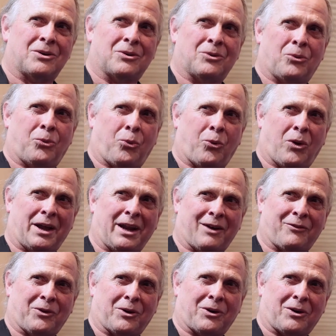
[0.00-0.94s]

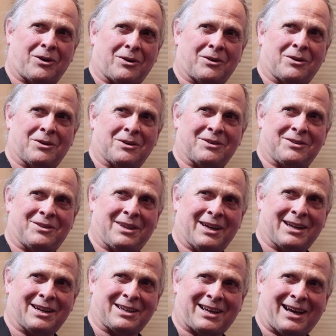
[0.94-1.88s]
whatever
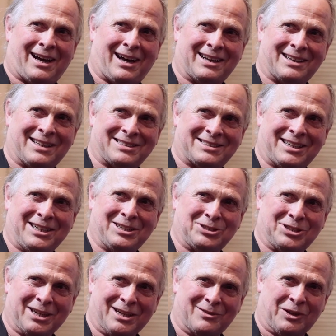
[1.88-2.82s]
the
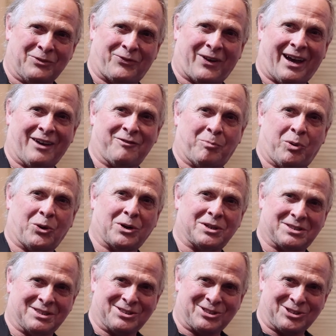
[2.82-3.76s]
teaching of the 5
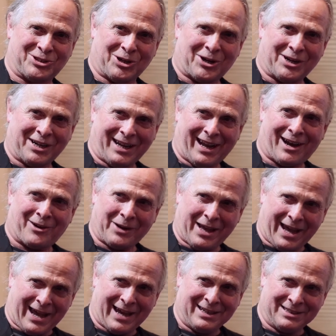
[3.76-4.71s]
poisons started
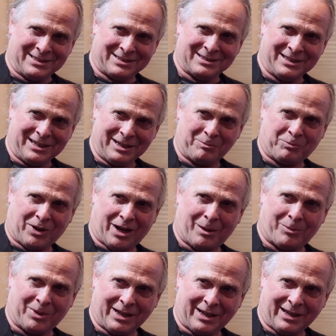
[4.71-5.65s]
out as, it
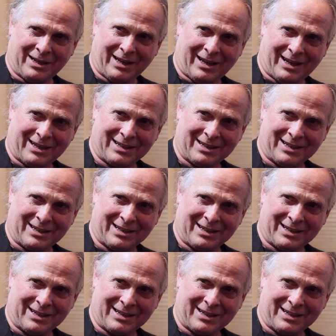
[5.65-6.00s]
probably